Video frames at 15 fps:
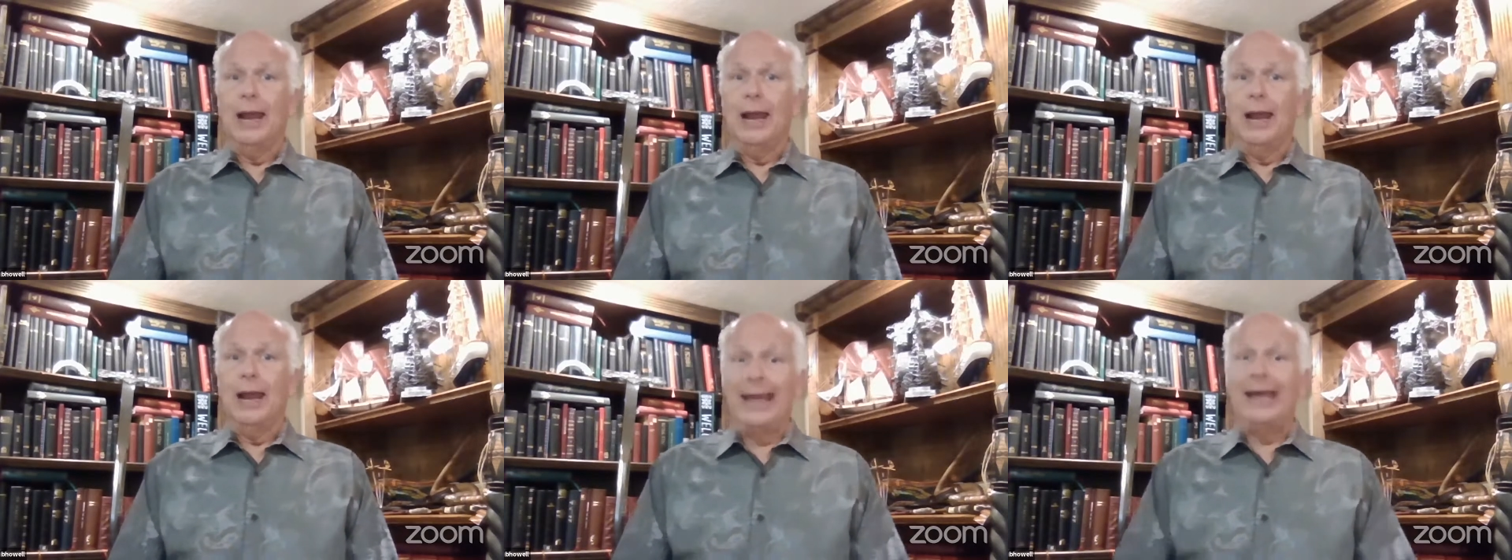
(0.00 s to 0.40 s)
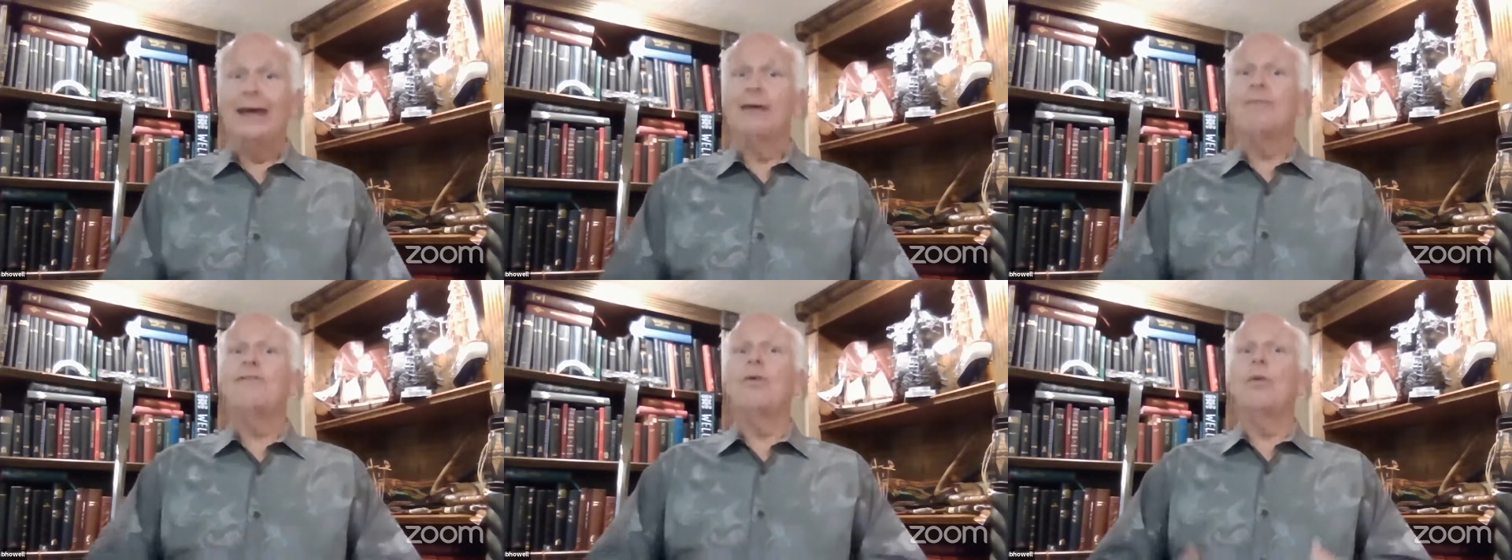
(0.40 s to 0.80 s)

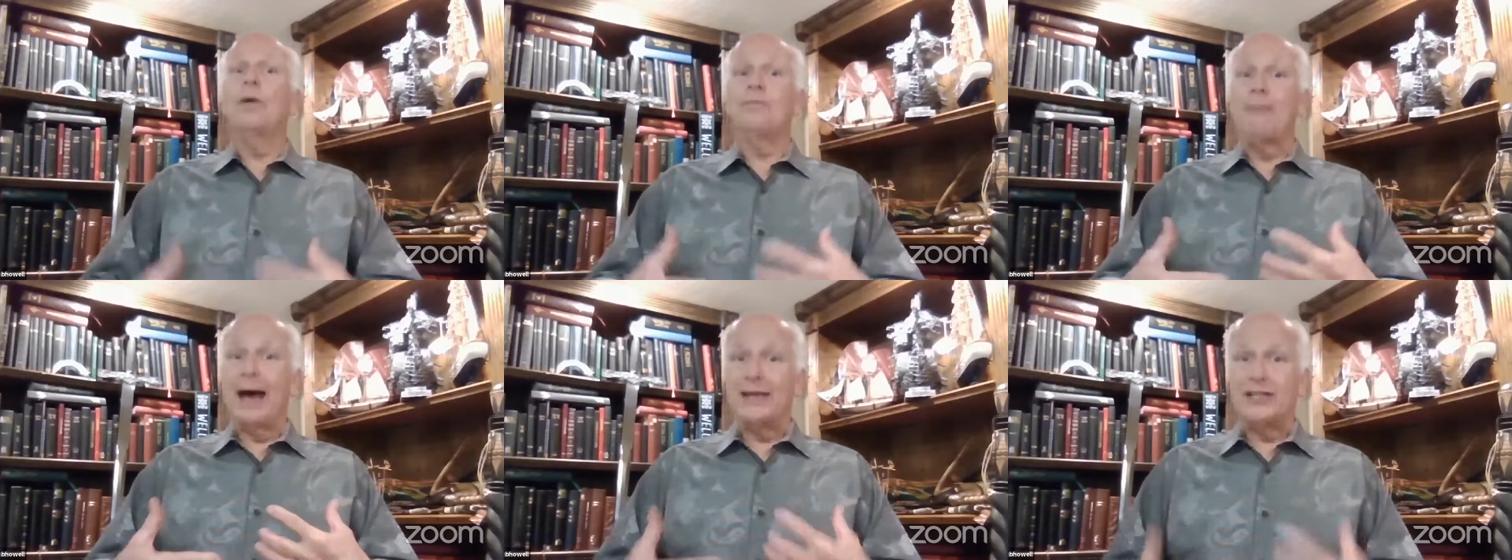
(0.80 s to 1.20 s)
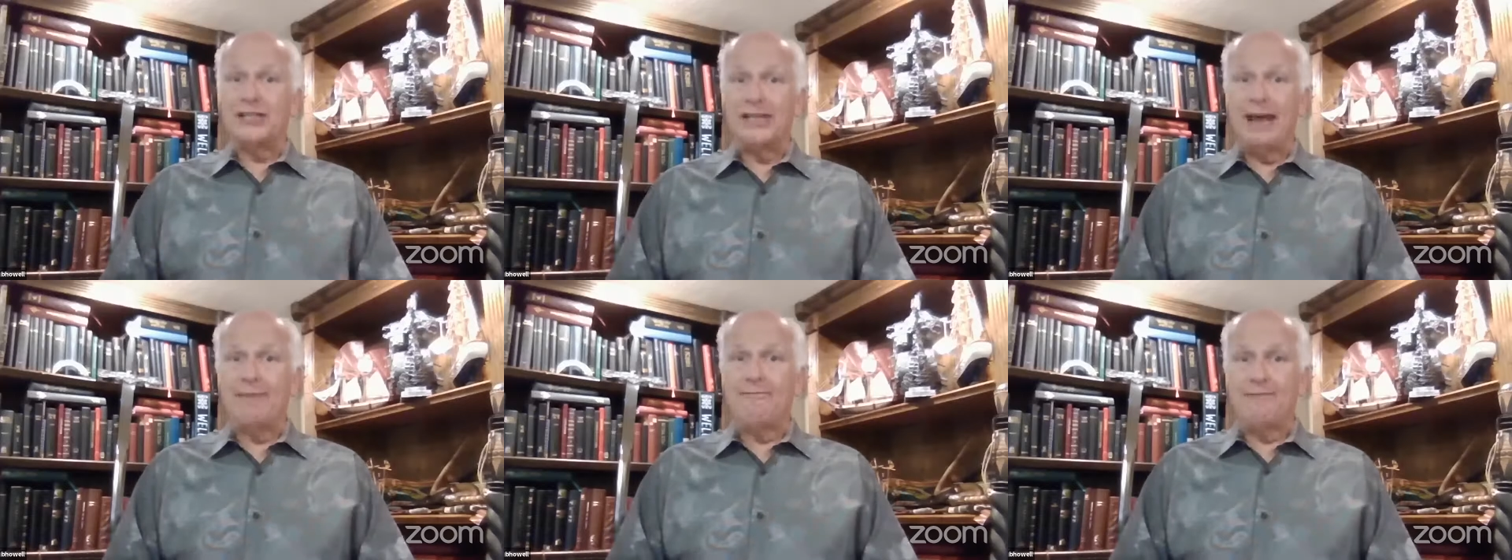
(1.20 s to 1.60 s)
live with my
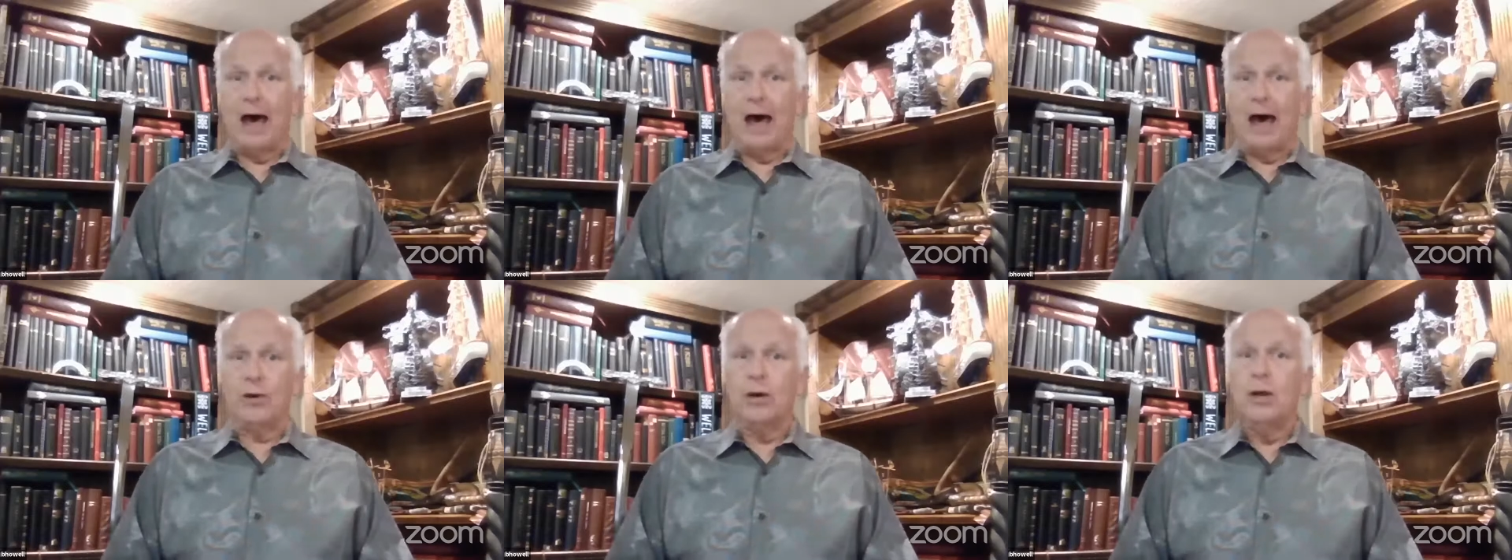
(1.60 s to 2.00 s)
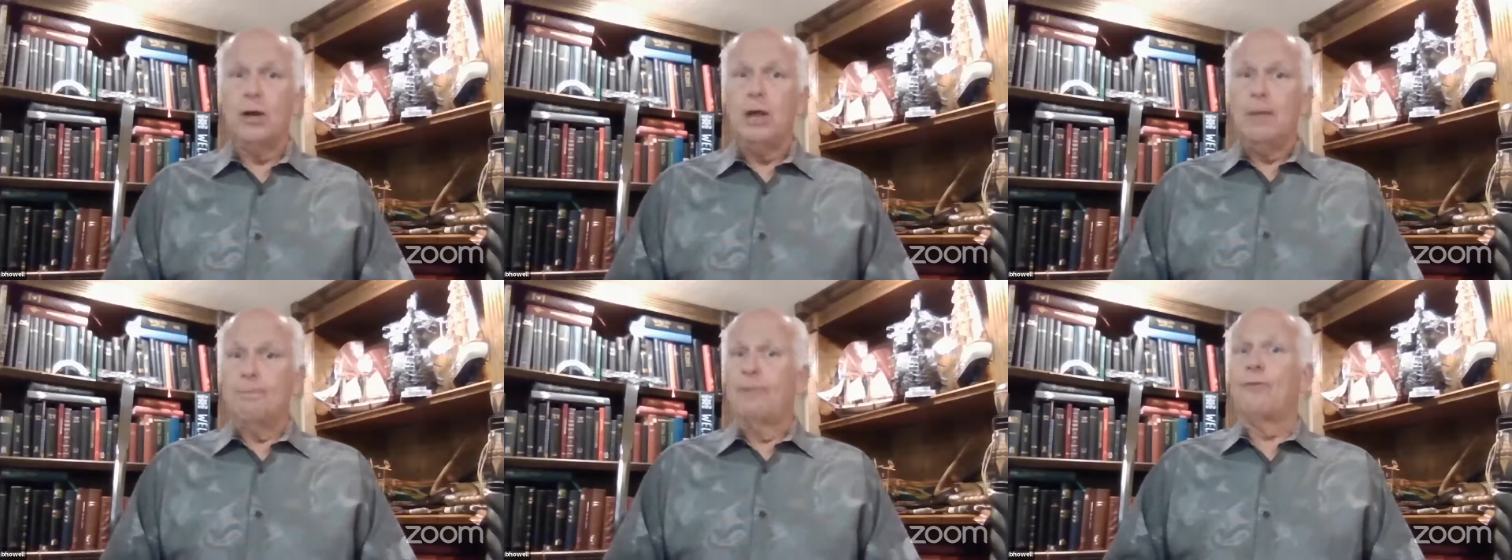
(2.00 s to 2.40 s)
stepfather
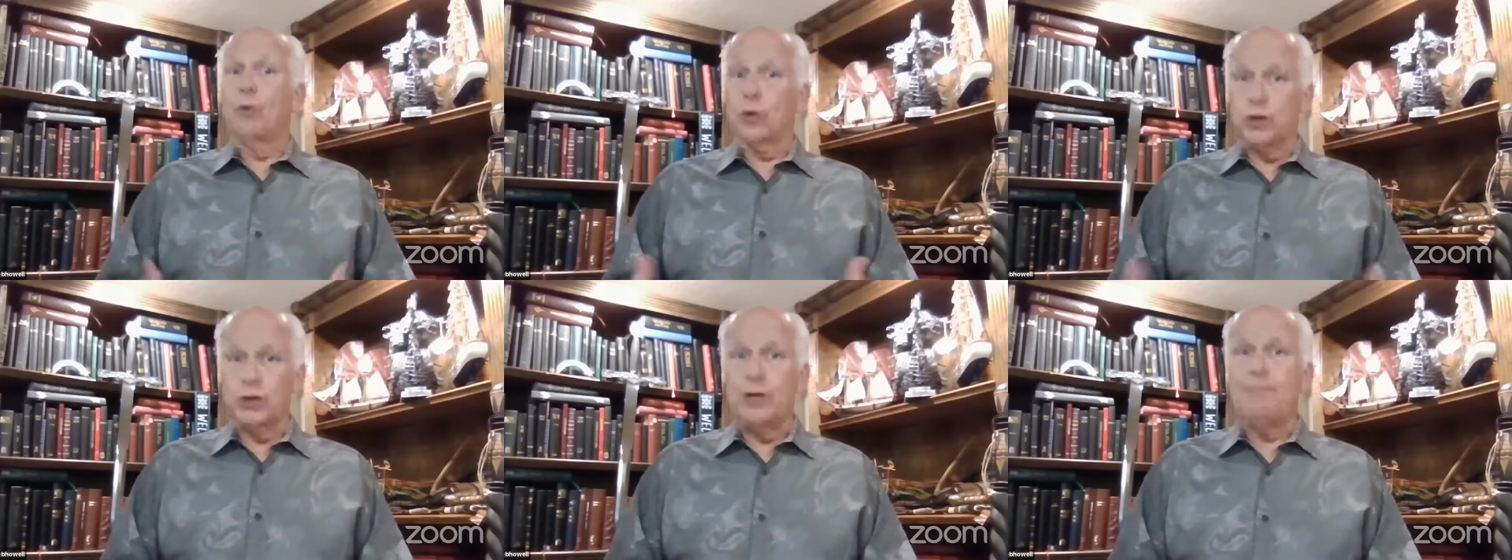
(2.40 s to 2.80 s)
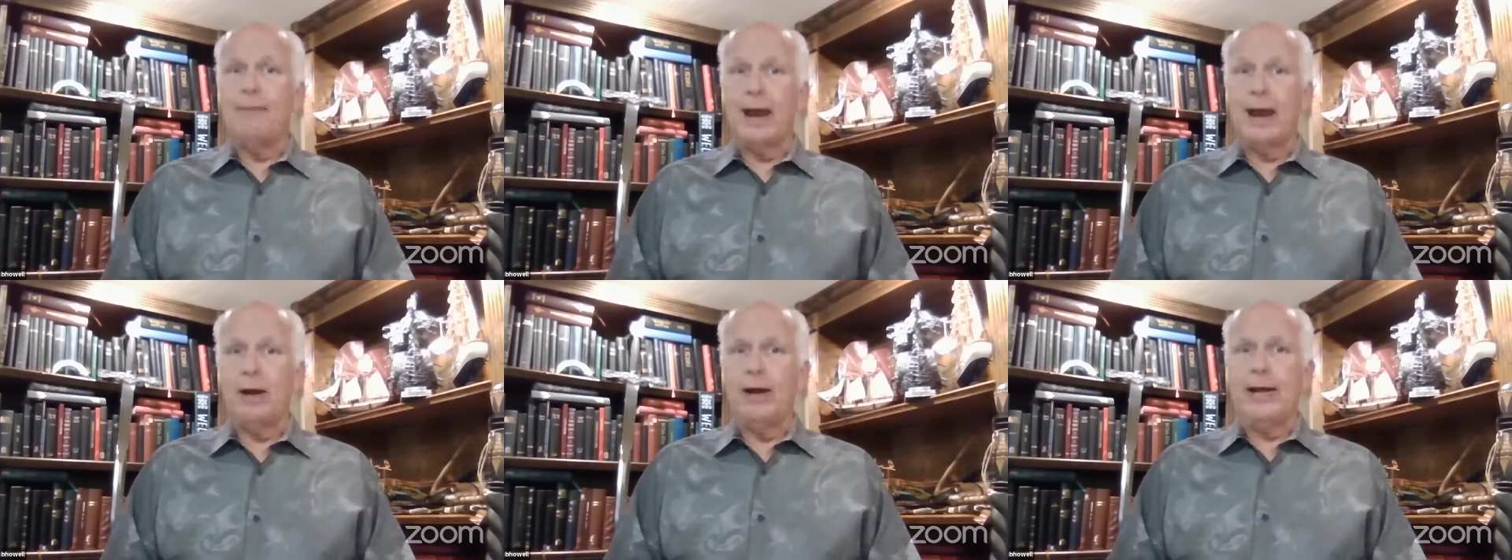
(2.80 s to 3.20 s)
before she
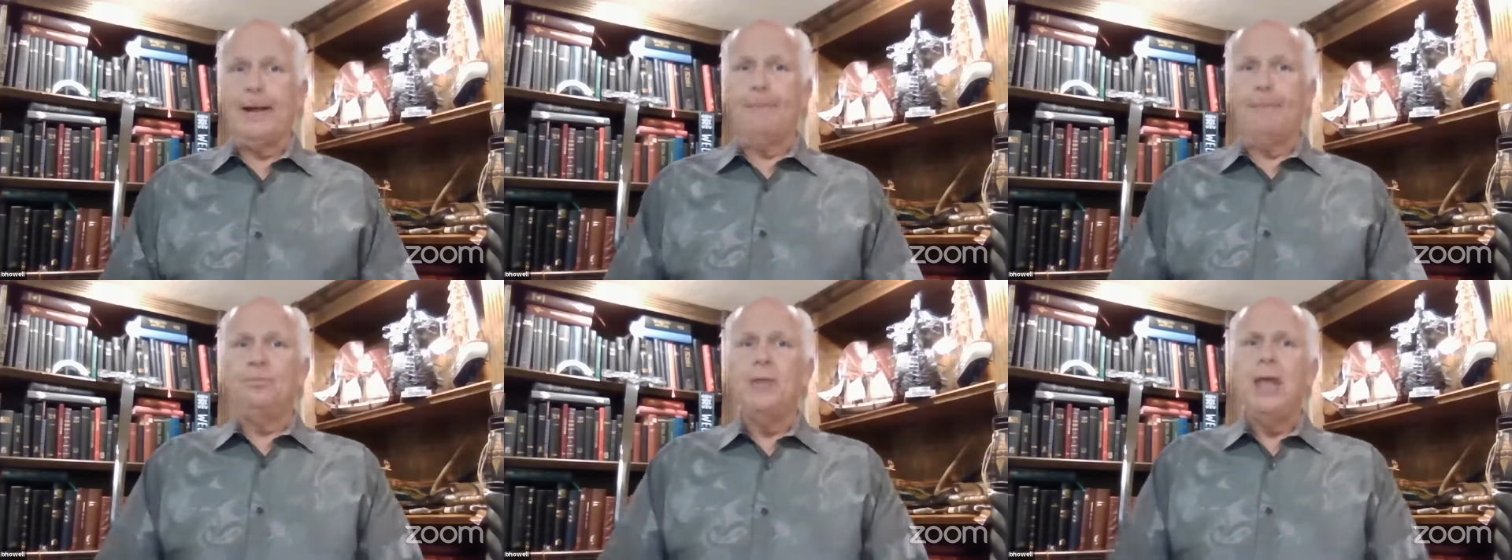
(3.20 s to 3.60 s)
married him.